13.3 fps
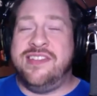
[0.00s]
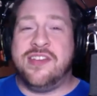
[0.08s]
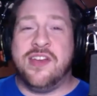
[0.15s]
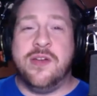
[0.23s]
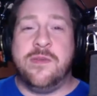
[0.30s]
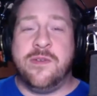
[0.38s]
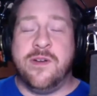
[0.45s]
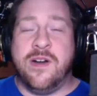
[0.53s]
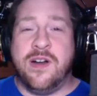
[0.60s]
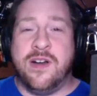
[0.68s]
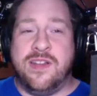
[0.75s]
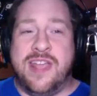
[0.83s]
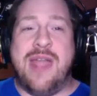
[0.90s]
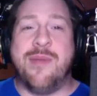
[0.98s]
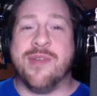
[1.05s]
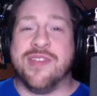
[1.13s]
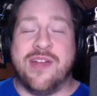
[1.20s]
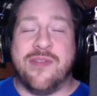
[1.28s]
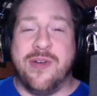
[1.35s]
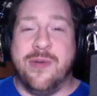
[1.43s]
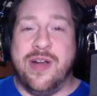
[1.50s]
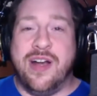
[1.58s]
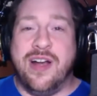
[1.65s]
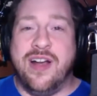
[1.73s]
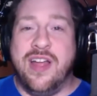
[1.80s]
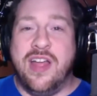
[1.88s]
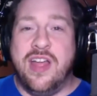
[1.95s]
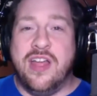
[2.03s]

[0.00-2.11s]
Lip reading: is good for gamers everywhere,